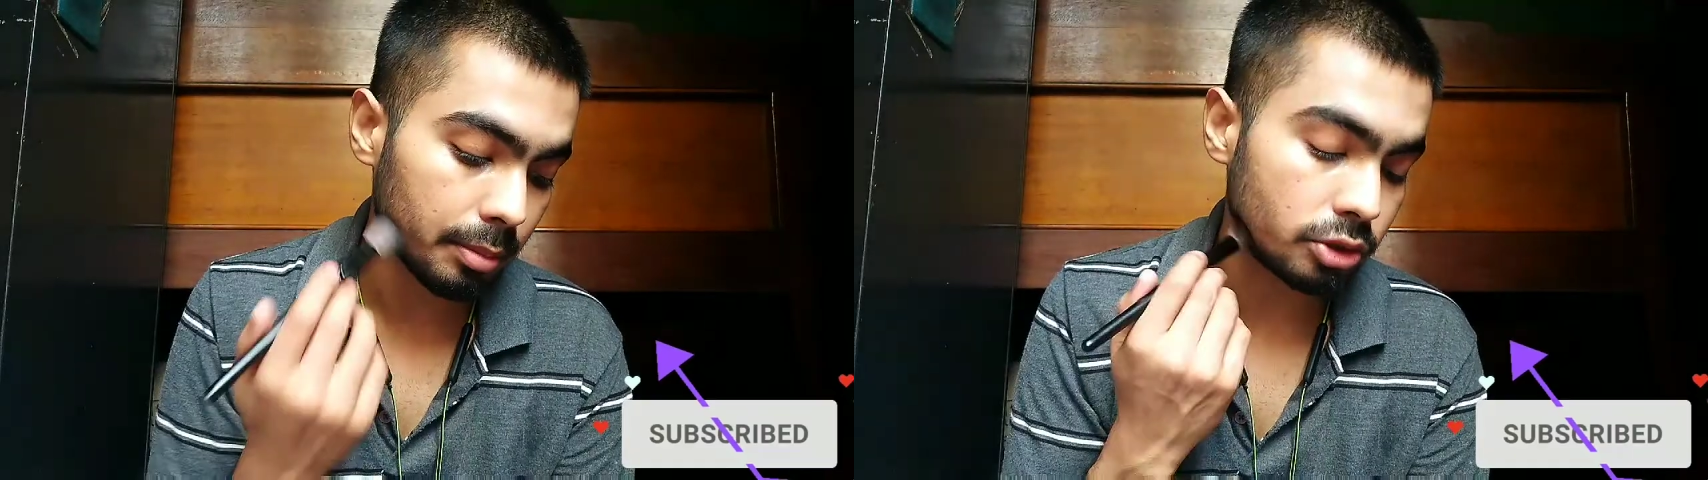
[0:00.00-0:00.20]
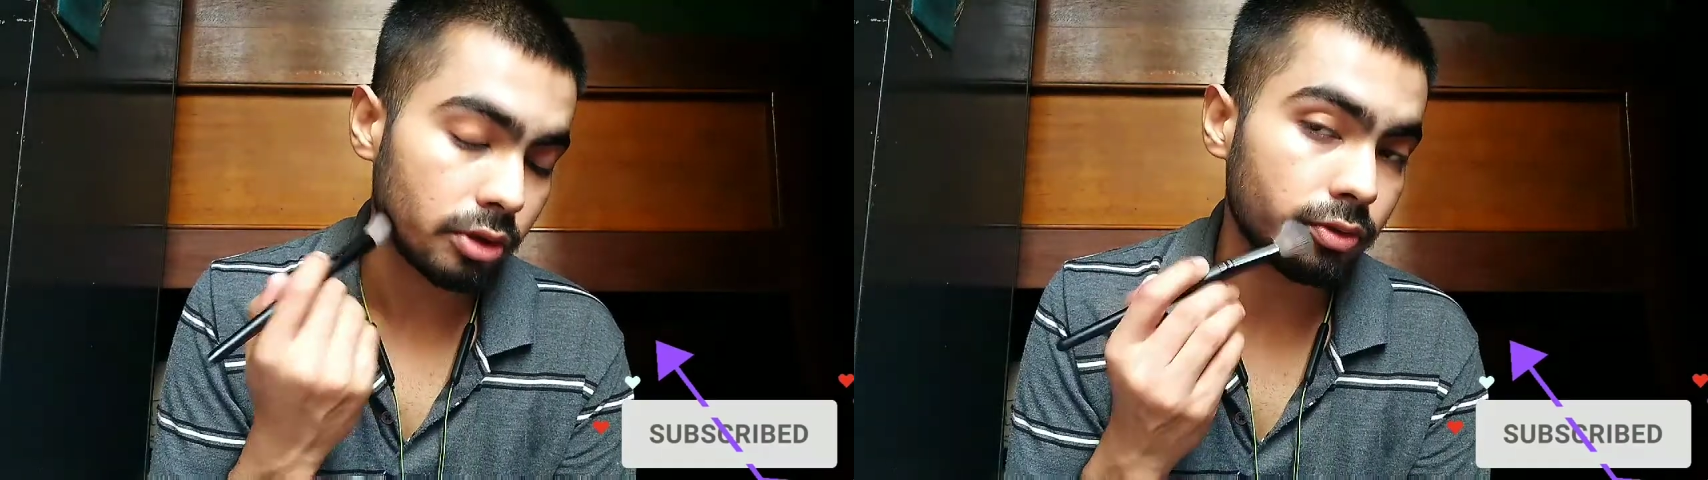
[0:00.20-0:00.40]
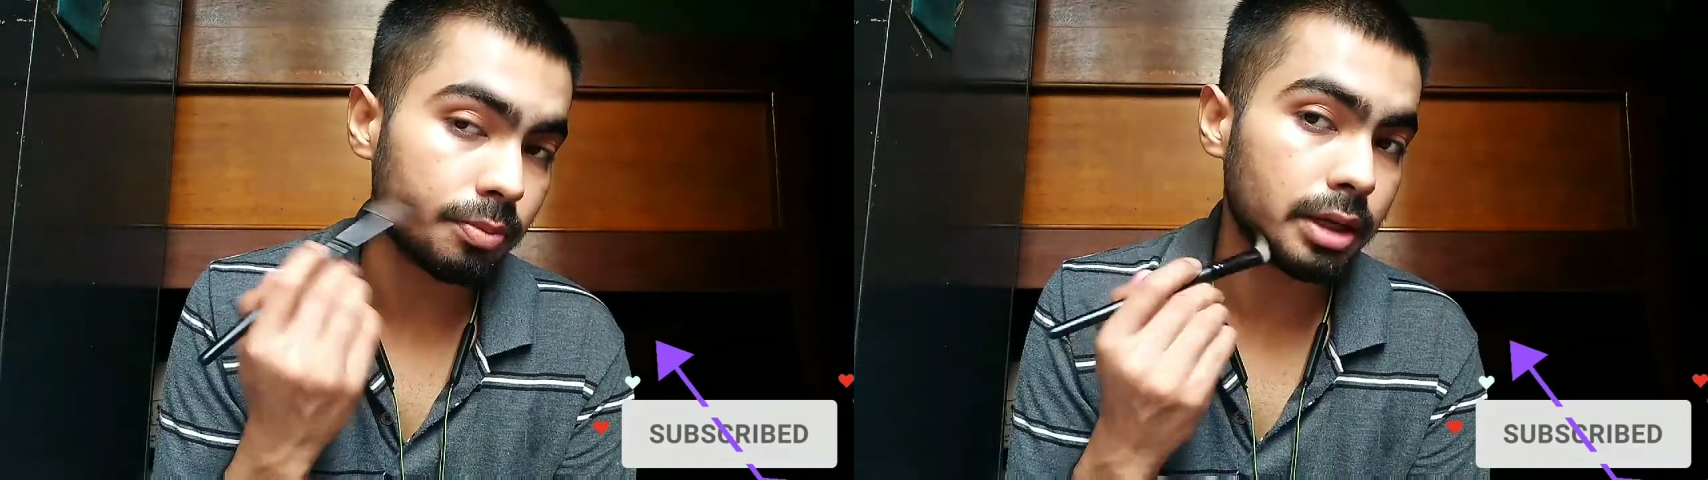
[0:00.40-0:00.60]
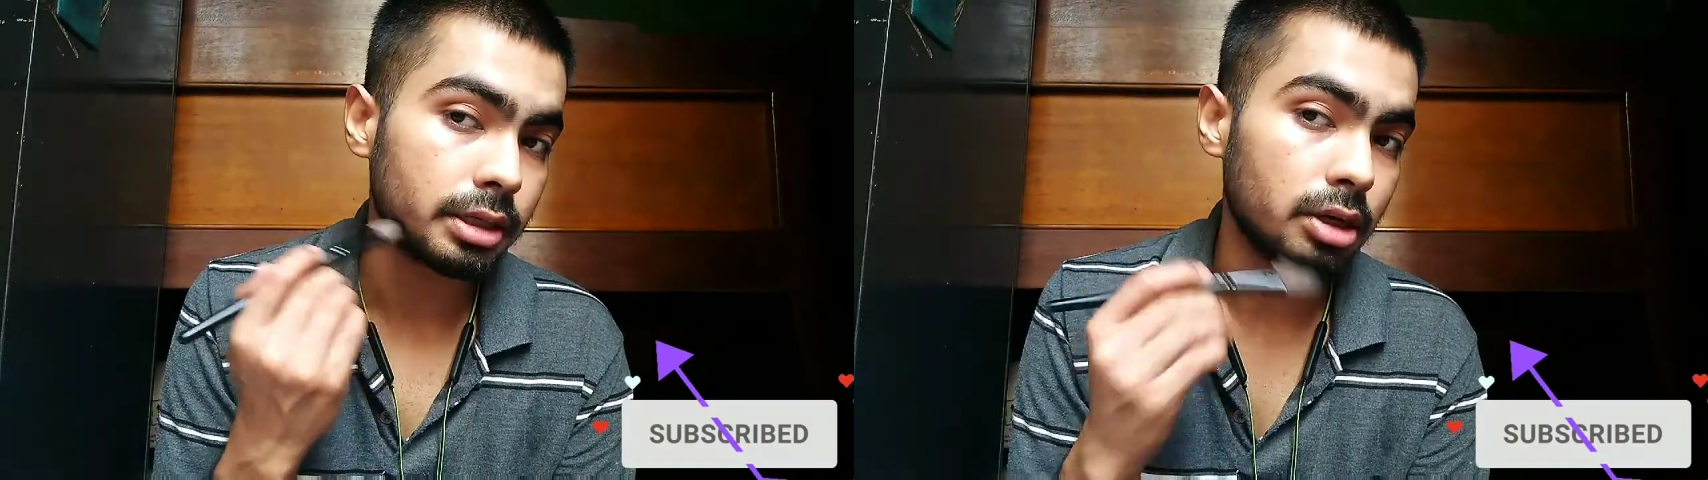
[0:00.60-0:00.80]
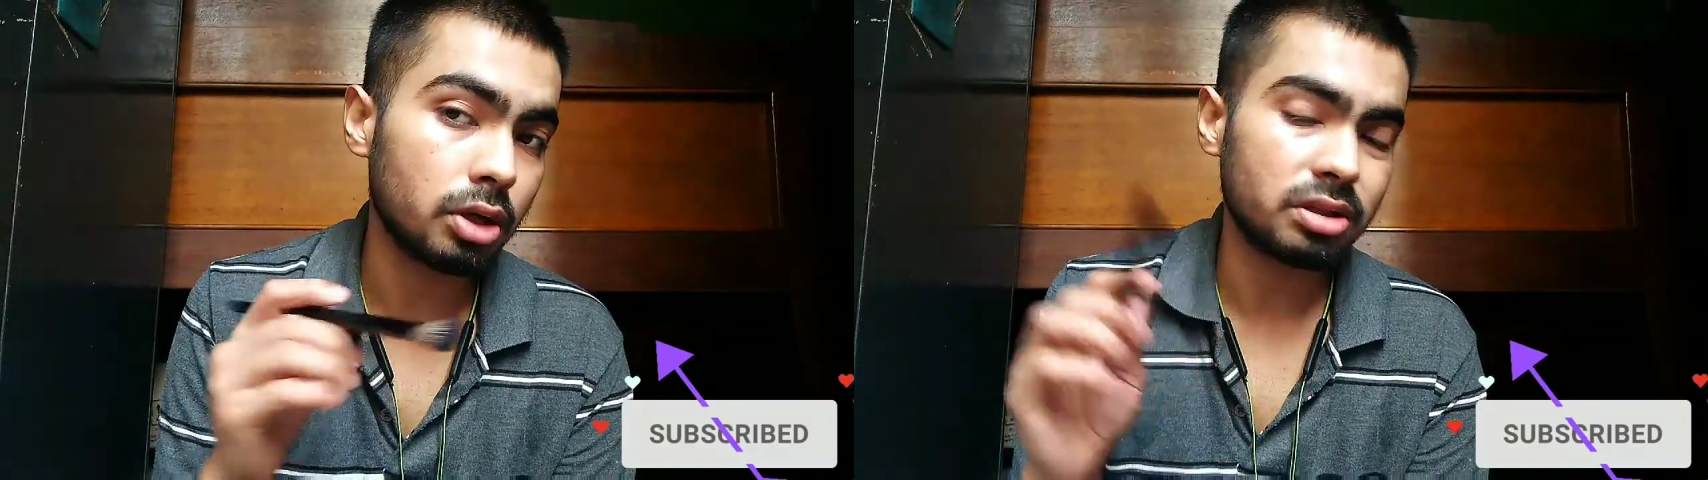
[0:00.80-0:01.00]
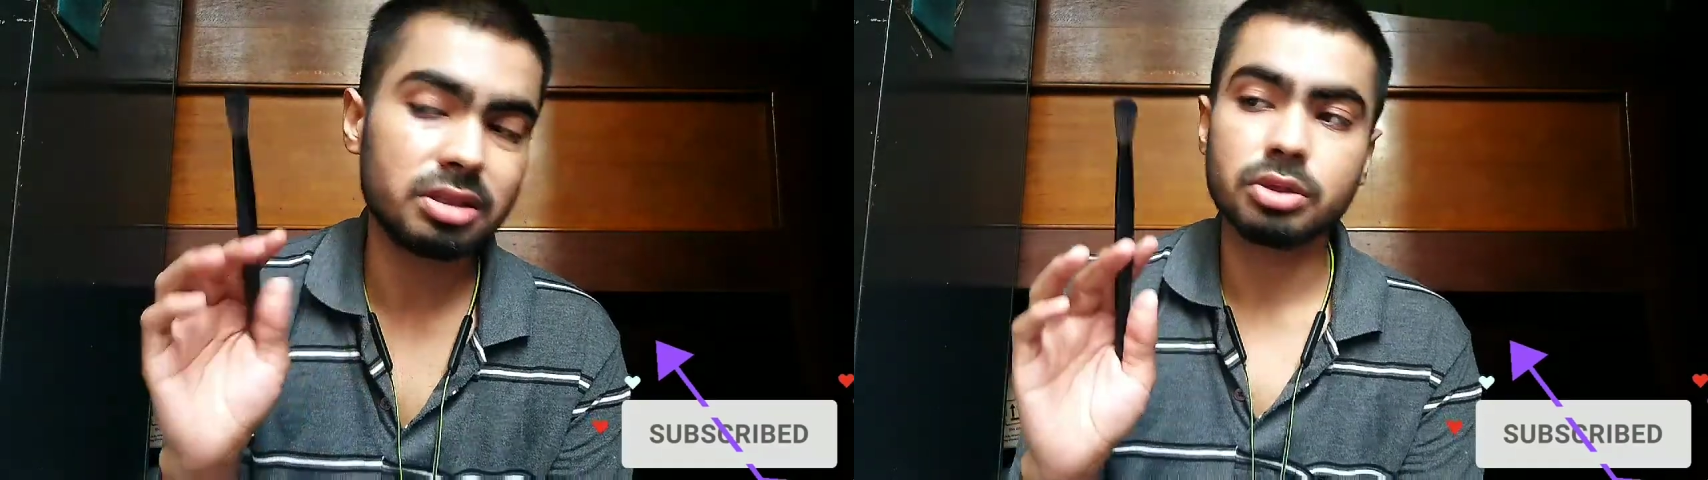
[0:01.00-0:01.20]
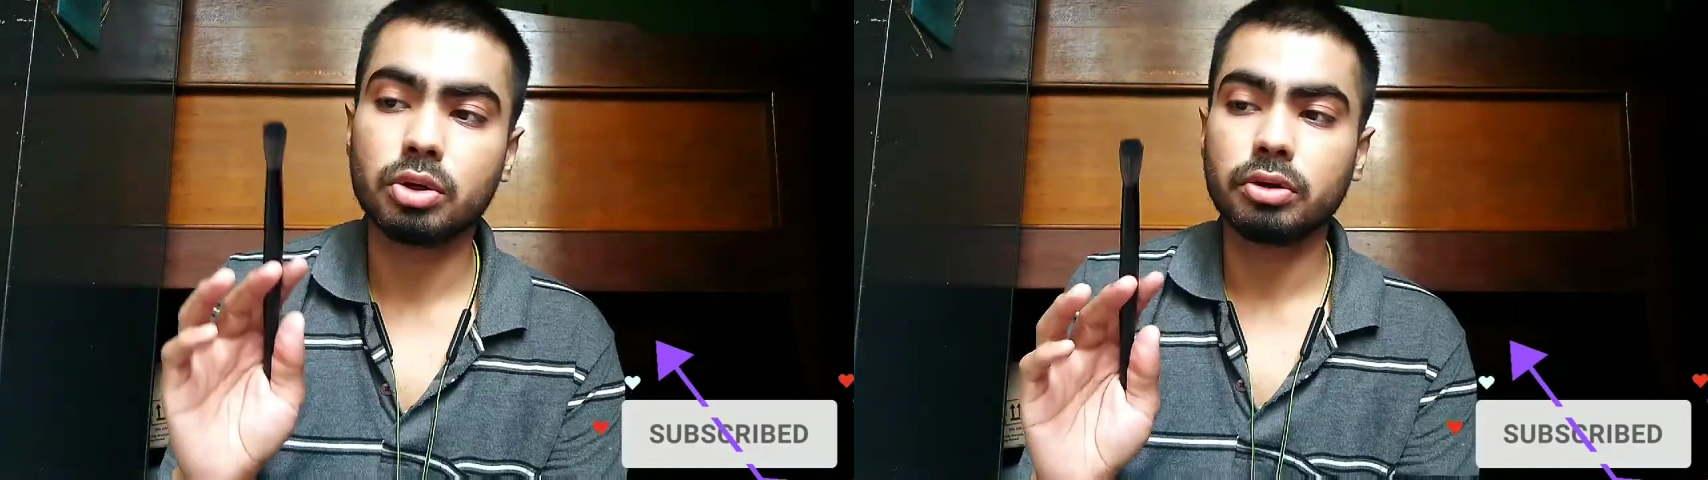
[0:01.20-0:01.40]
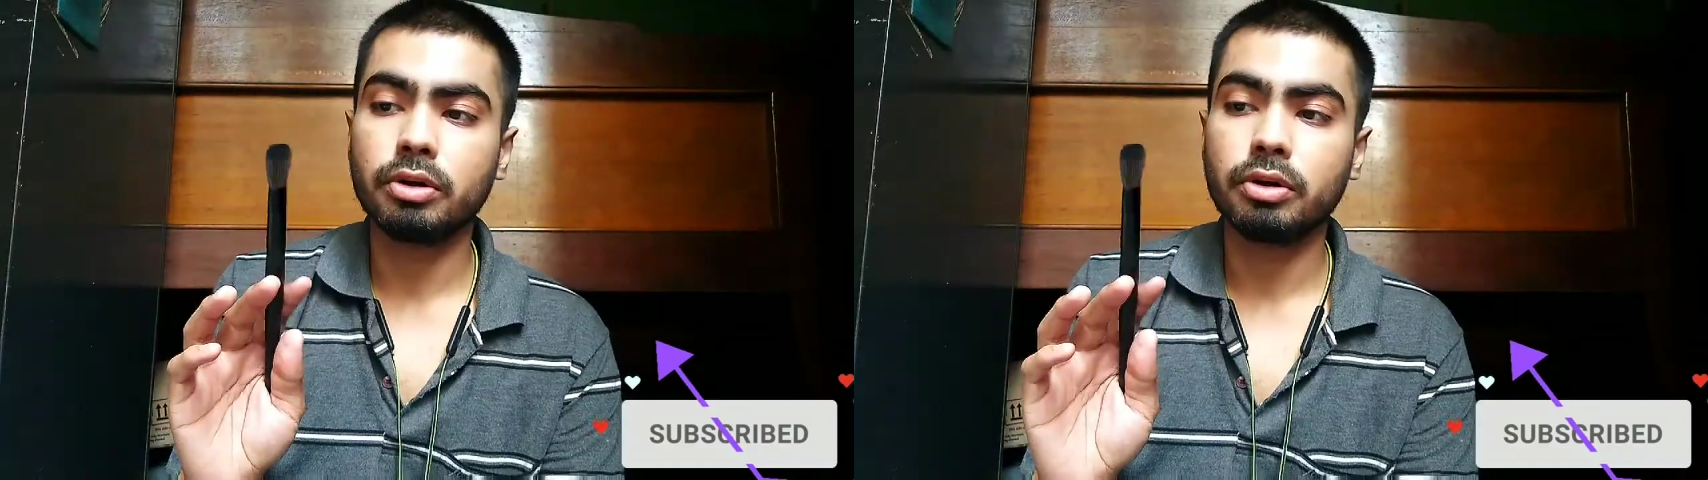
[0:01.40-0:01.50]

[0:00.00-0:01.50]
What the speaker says: beginning, but you have to blend a lot.